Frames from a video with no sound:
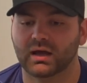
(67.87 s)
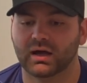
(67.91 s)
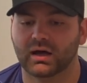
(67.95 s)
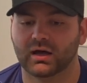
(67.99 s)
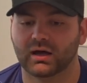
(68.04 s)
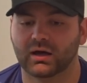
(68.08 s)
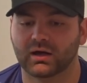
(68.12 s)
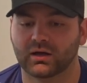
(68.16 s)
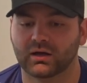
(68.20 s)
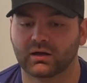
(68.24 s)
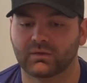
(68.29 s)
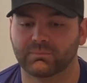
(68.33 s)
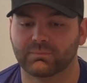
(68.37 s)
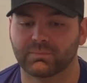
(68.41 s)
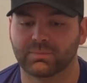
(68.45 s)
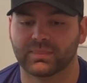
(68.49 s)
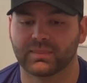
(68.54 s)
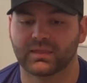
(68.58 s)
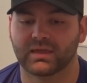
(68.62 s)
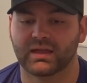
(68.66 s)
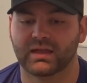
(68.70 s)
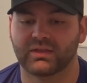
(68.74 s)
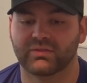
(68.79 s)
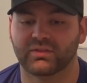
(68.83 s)

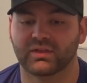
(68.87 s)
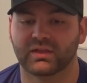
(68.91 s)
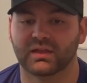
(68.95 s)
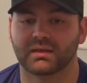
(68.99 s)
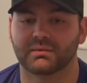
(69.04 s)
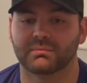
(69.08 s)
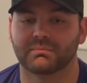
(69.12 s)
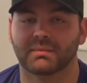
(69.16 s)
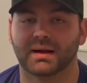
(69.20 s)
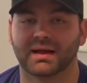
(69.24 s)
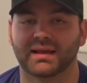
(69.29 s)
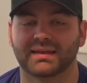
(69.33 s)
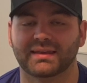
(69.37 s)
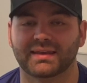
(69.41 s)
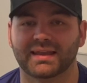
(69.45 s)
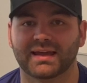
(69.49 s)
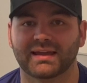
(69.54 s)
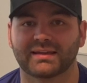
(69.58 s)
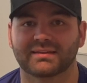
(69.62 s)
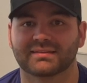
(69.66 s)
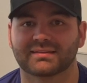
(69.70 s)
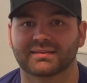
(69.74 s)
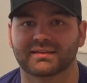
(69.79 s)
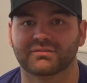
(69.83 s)
And then my
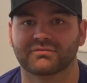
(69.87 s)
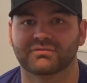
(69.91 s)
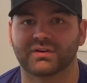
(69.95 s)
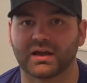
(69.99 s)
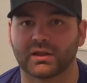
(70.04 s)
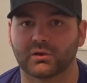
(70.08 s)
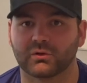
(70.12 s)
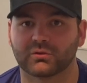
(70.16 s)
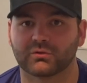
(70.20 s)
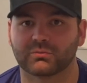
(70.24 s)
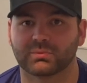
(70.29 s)
next and final